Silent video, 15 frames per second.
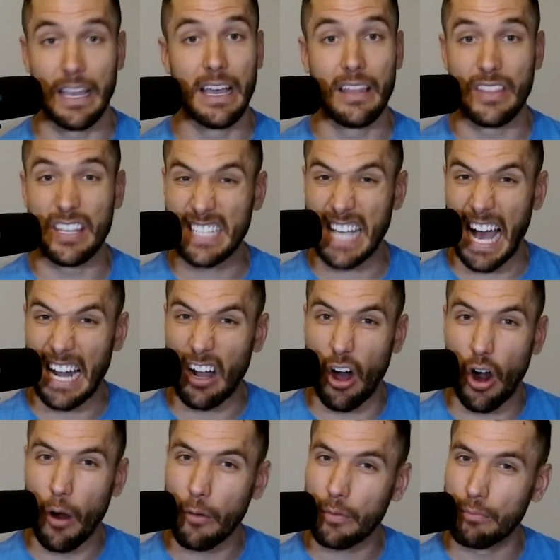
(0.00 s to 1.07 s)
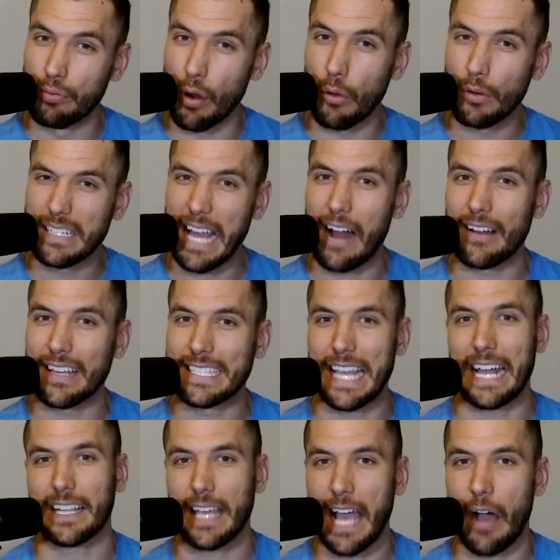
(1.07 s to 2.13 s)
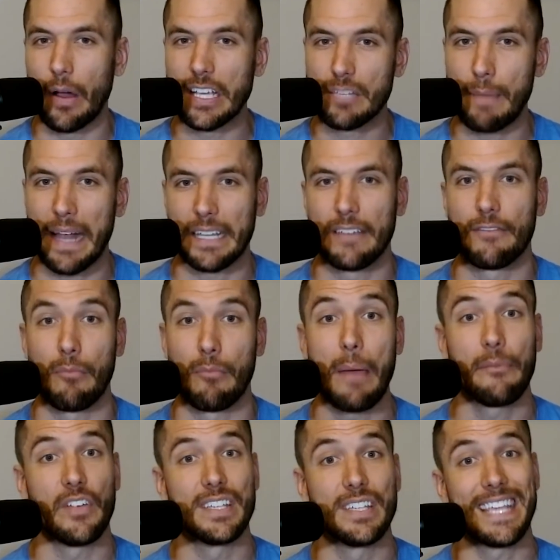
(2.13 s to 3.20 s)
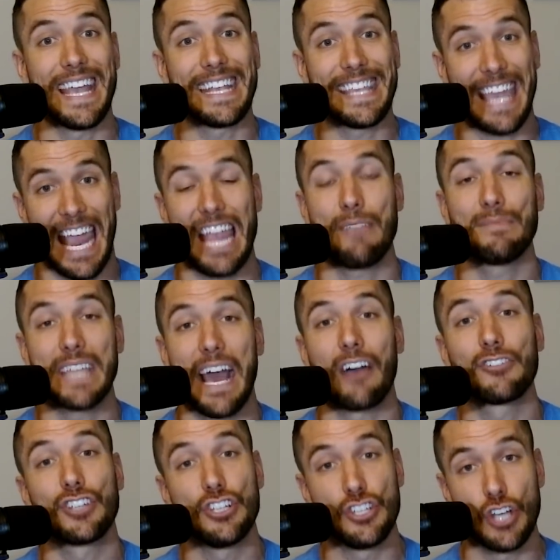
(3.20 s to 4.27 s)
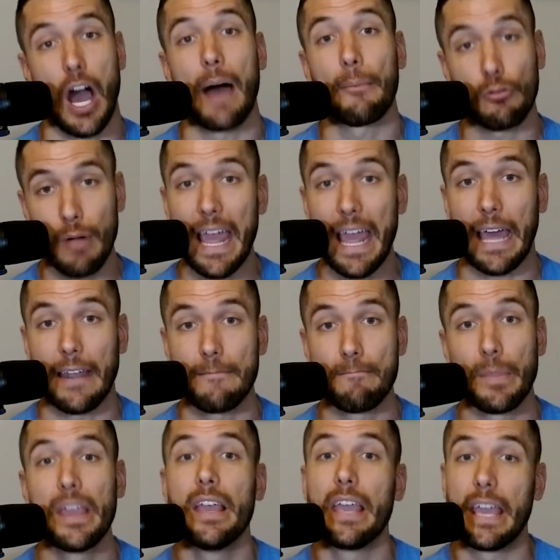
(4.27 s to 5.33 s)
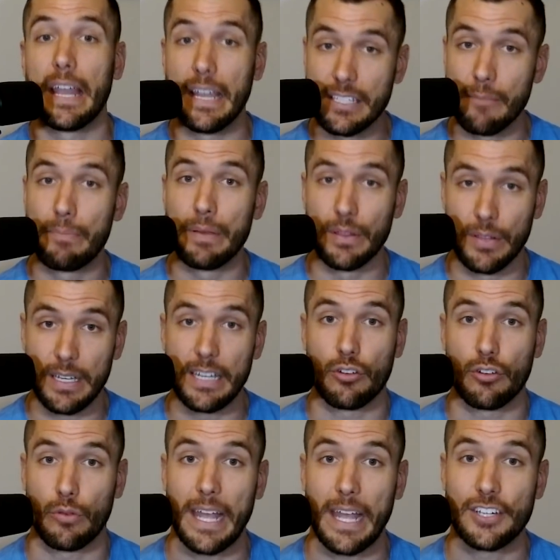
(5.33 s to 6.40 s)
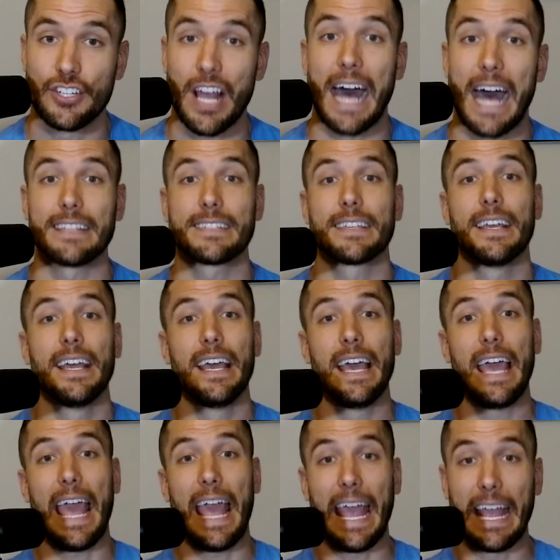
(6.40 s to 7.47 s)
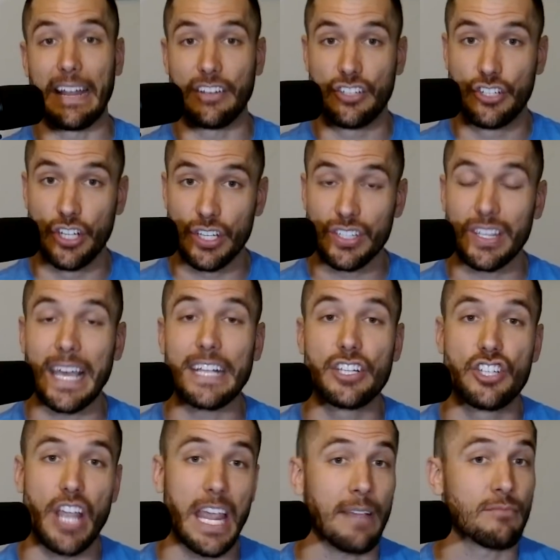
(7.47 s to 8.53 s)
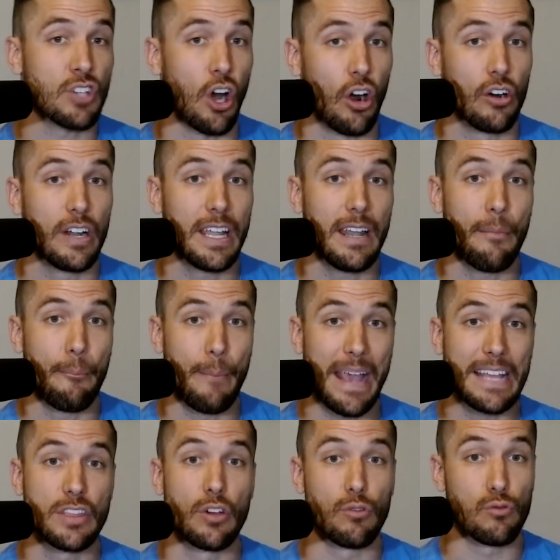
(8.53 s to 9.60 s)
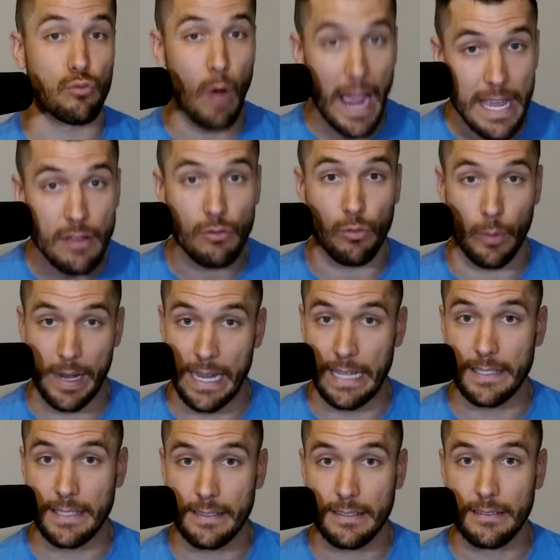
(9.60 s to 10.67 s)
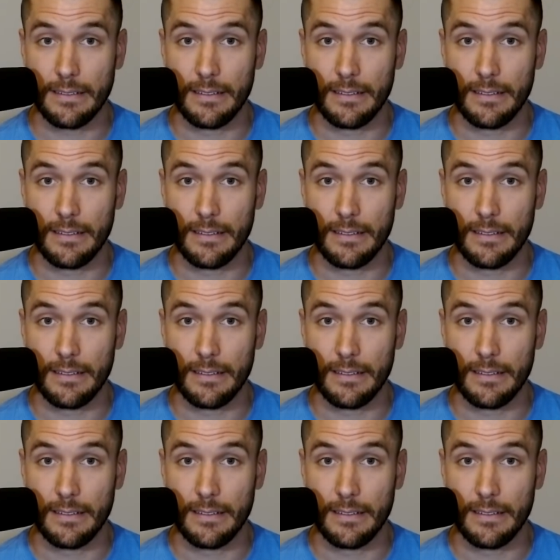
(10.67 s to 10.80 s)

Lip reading: This kind of all broke down exactly how I expected for Memphis. It came down to Ja Morant and his ability to create shots. And just like James Harden made the right reads,